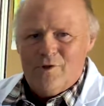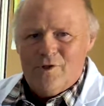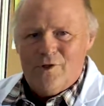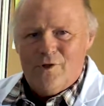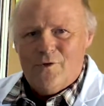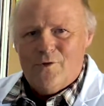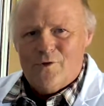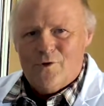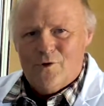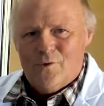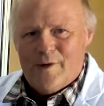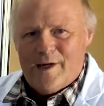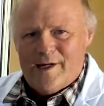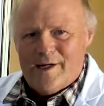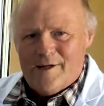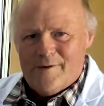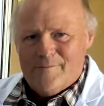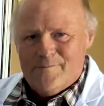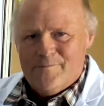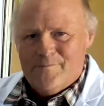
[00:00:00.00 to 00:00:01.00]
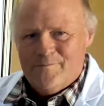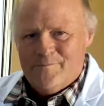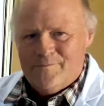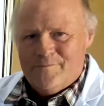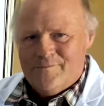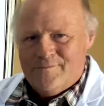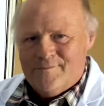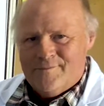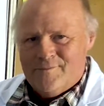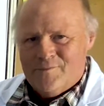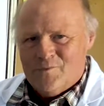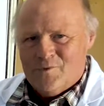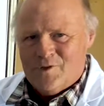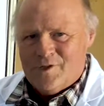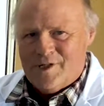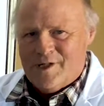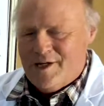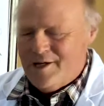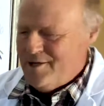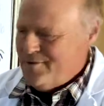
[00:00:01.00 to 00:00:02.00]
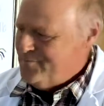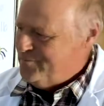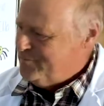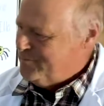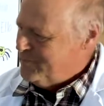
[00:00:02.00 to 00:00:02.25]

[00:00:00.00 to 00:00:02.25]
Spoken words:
you throw at it. Okay?